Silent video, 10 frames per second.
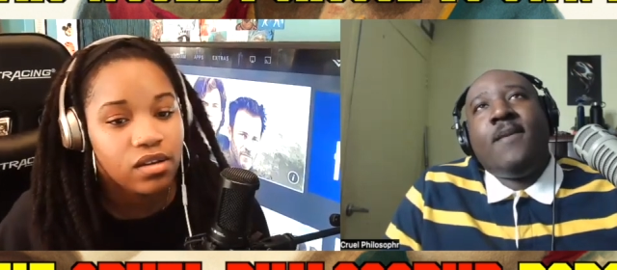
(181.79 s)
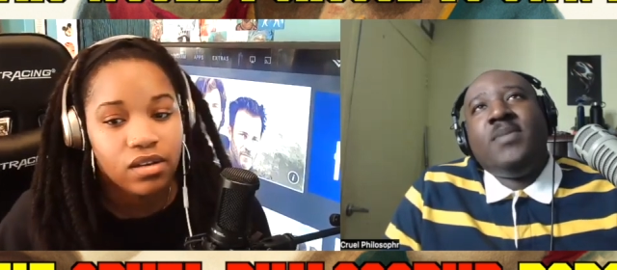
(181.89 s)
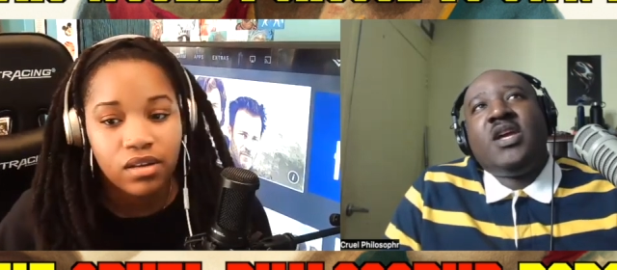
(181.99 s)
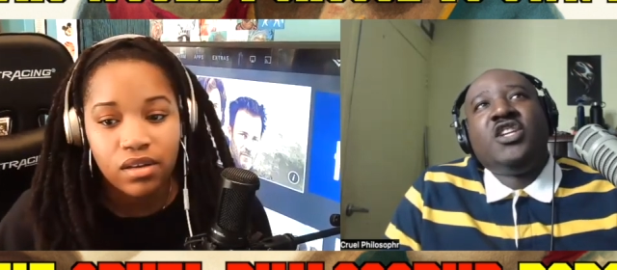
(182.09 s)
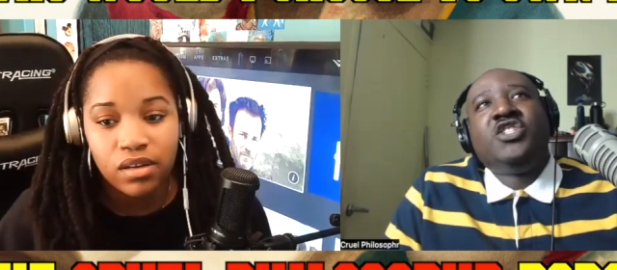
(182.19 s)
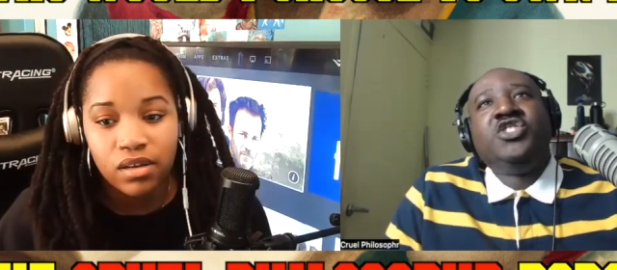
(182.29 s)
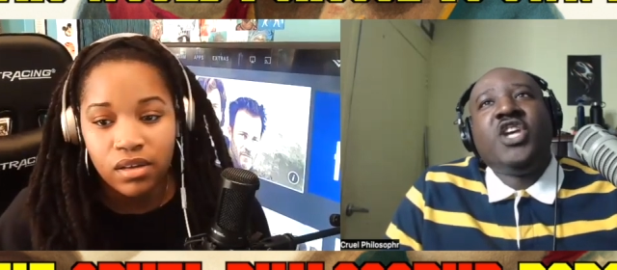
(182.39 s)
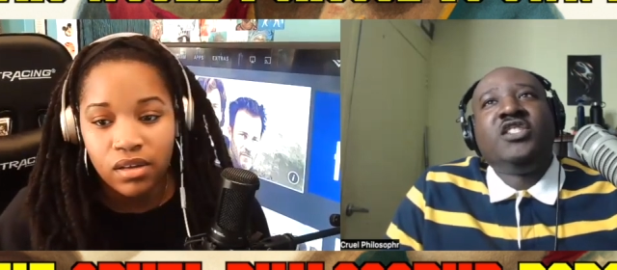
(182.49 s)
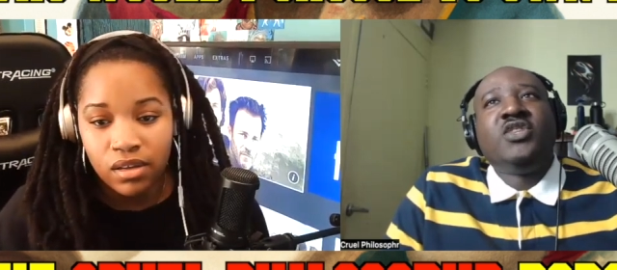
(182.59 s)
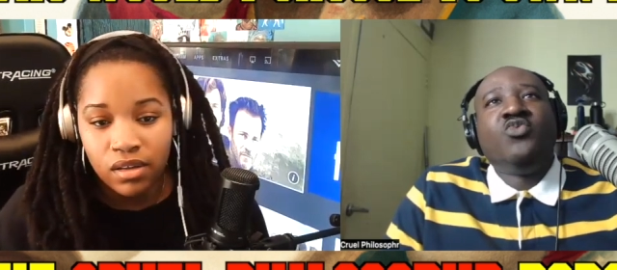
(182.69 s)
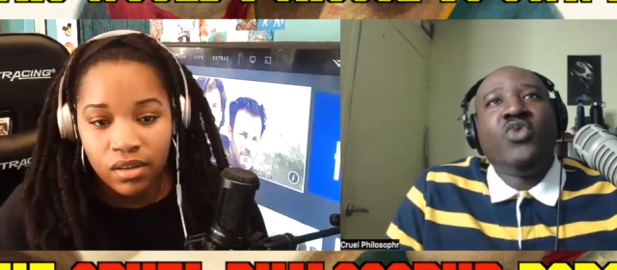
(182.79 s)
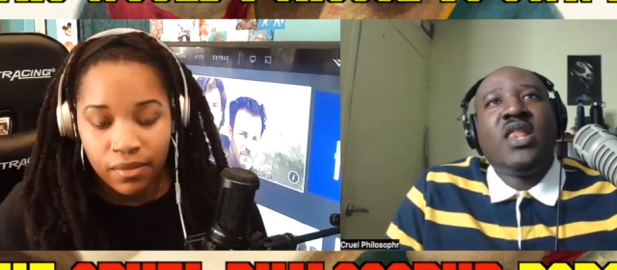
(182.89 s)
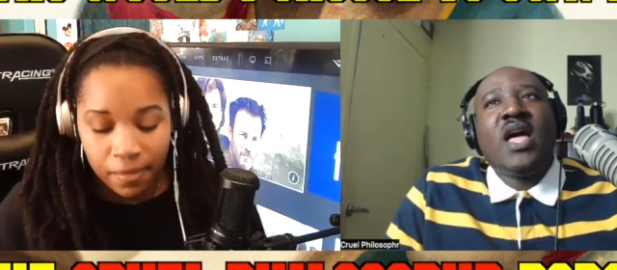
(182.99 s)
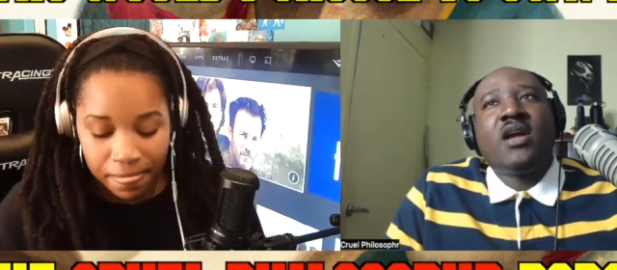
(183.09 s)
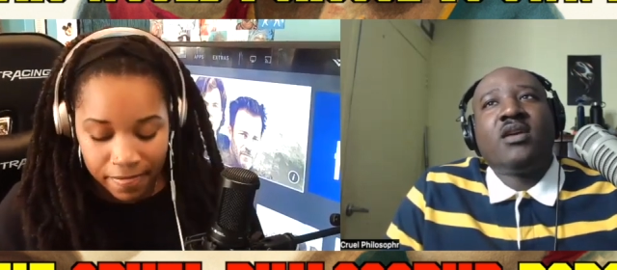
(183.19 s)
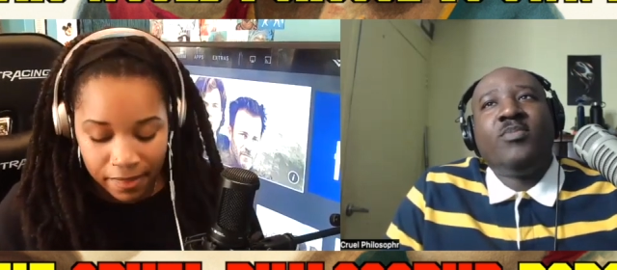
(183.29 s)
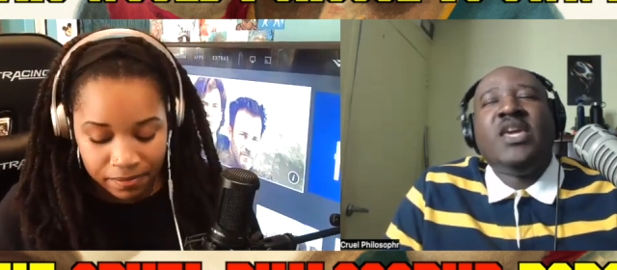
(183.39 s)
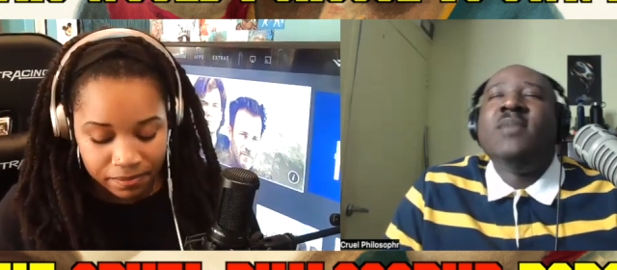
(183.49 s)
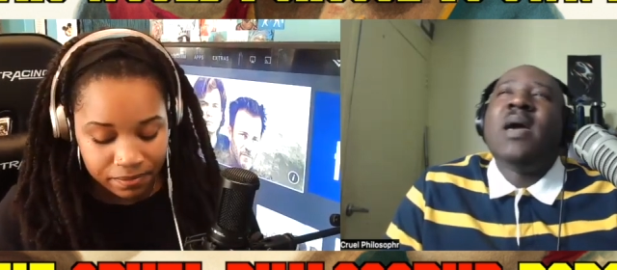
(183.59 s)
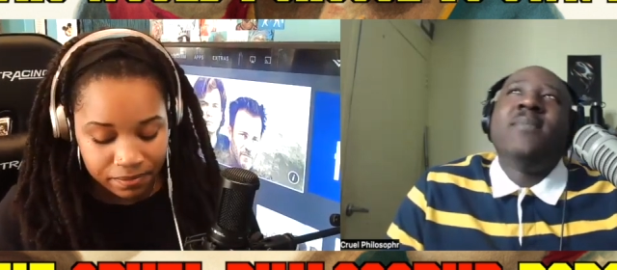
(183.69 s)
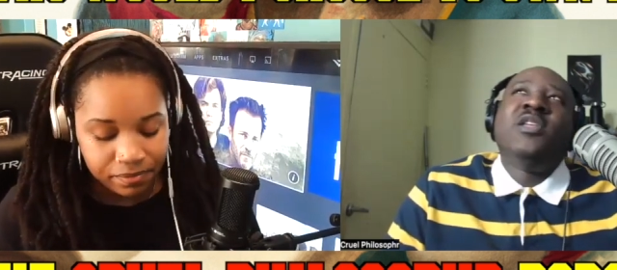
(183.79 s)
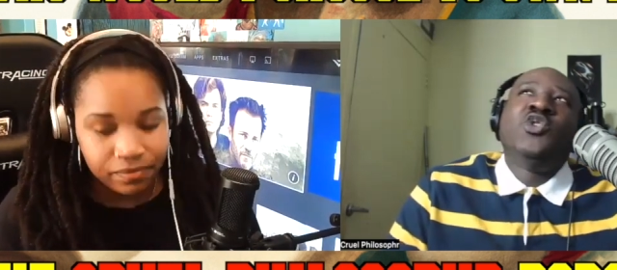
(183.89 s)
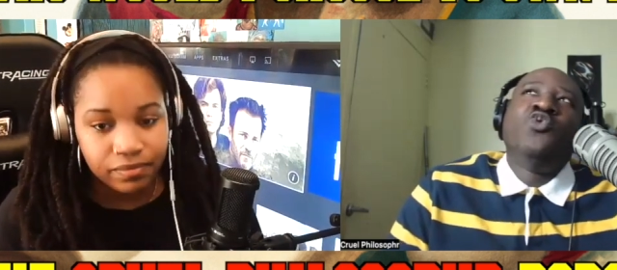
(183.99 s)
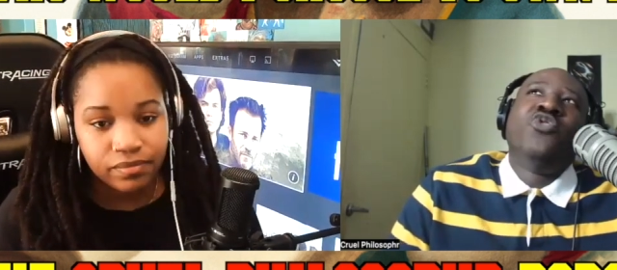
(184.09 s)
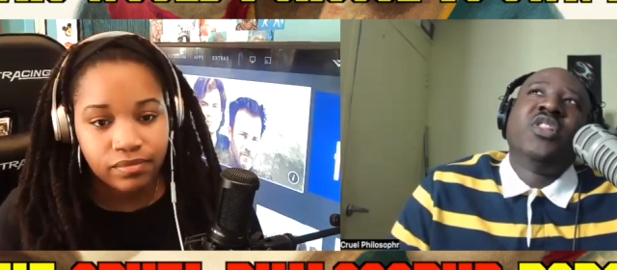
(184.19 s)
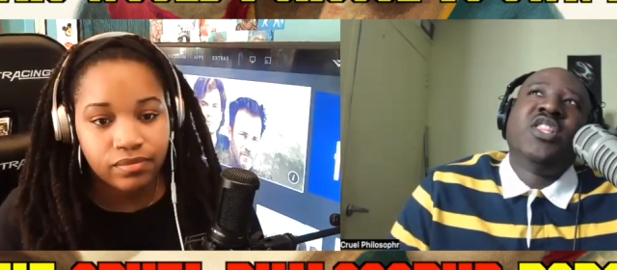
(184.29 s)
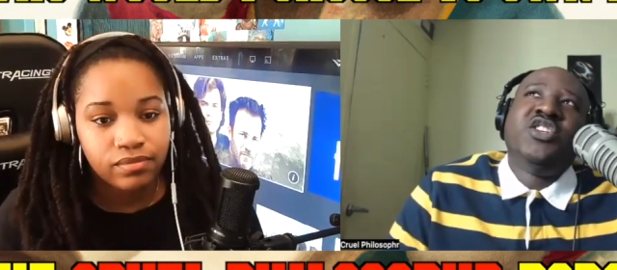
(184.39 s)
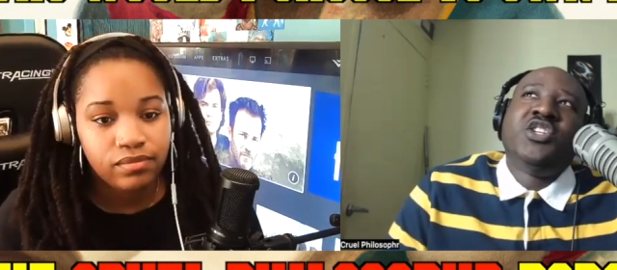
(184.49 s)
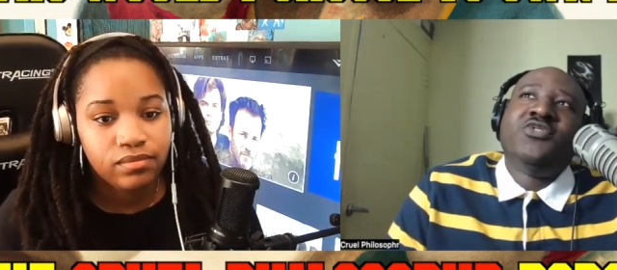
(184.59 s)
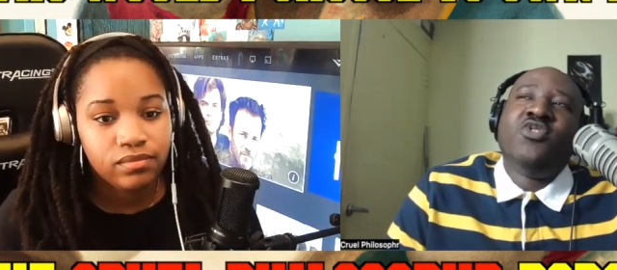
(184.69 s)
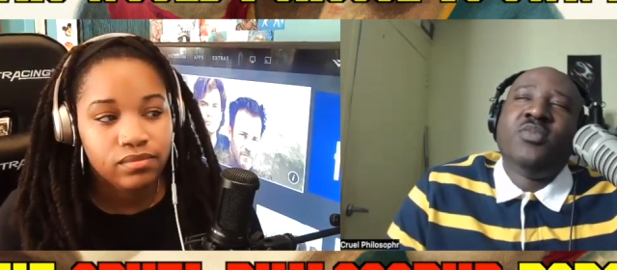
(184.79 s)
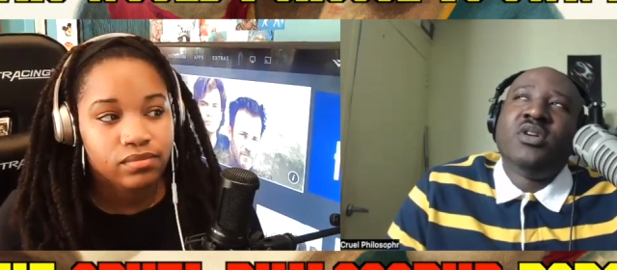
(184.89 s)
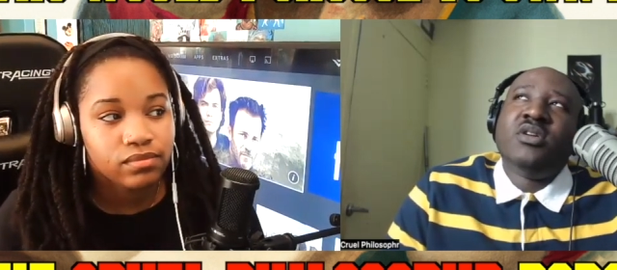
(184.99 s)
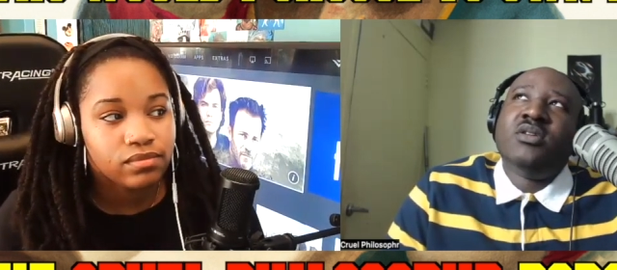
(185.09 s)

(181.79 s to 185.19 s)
Speaker 1: Because Jason Whitlock, but he might be too religious for me